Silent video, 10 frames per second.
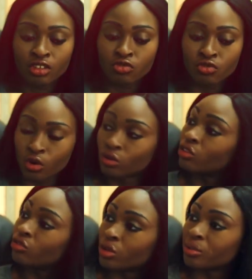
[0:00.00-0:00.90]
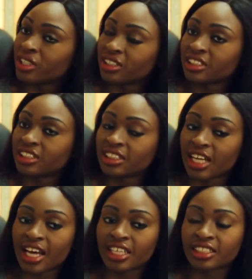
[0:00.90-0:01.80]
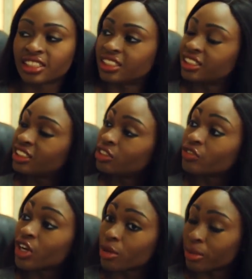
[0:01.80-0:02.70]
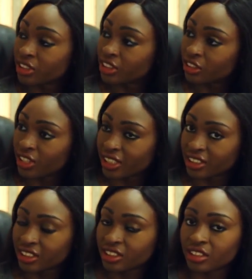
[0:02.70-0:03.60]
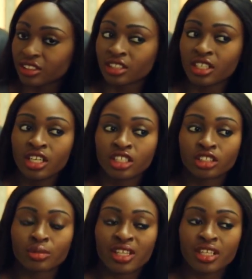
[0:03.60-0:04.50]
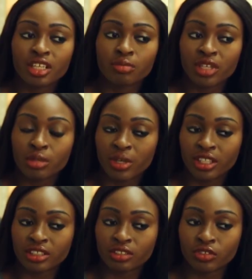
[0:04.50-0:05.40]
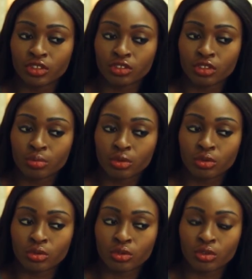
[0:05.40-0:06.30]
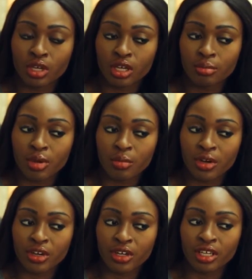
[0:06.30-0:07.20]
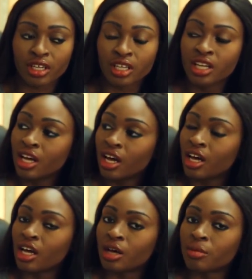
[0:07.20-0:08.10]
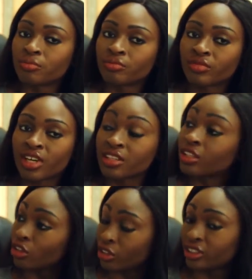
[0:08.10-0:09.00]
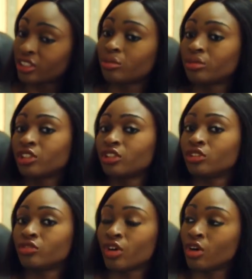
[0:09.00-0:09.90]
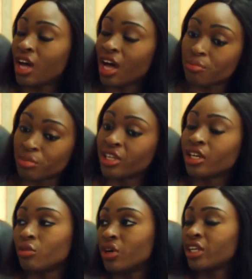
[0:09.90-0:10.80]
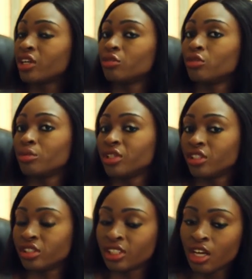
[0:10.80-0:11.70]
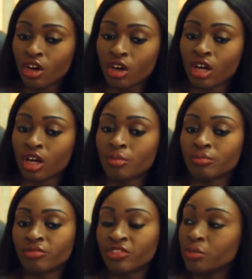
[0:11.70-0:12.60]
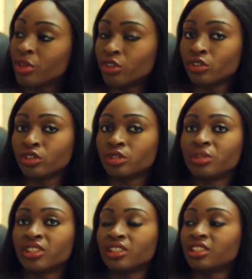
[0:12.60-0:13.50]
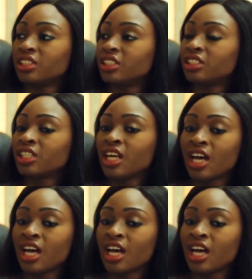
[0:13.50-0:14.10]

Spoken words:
the role of women in society is still very much in transition. So I think in many parts of Europe or America, I think the concept of being a working woman and female-owned businesses